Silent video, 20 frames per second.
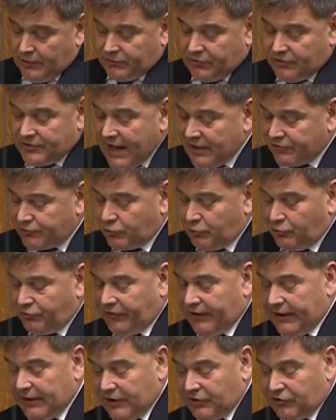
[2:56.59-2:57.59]
to natural
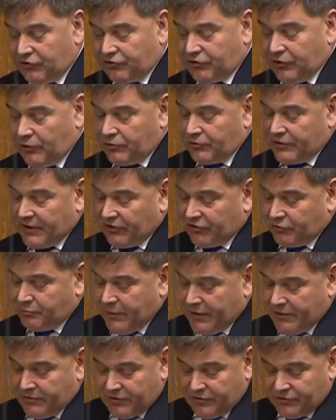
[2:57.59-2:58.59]
feelings children
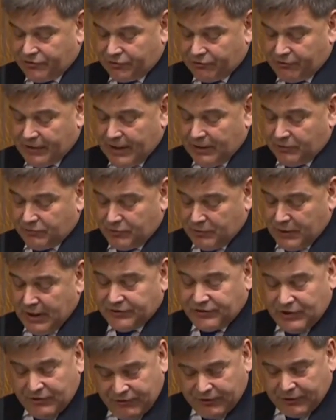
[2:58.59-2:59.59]
experience around
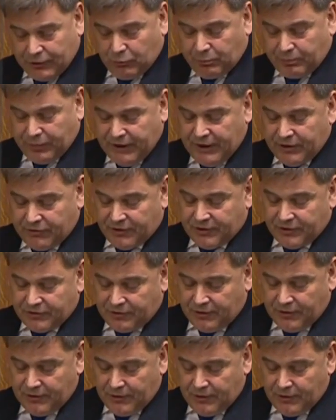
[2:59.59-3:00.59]
a difficult period